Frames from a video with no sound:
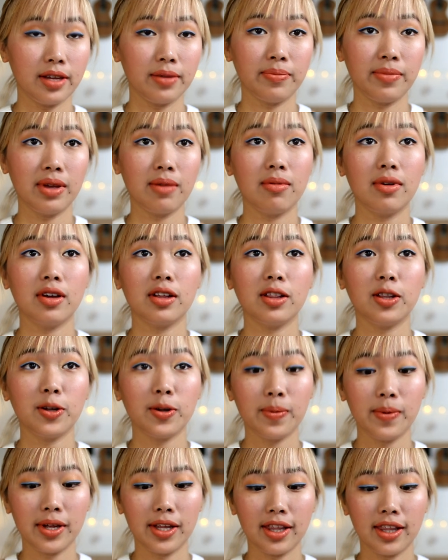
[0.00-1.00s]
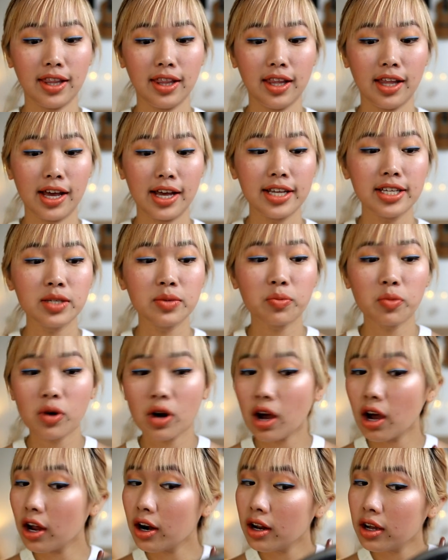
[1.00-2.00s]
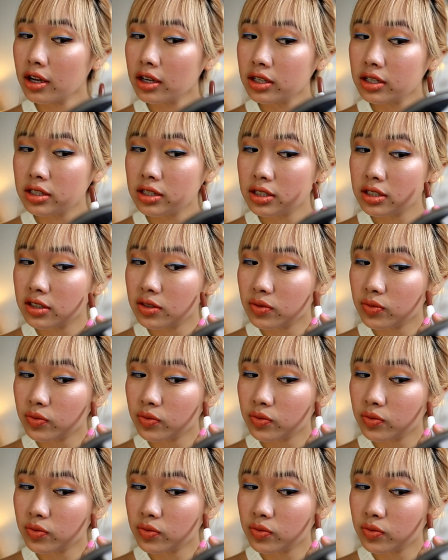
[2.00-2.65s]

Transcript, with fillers: and maybe a little bit less products.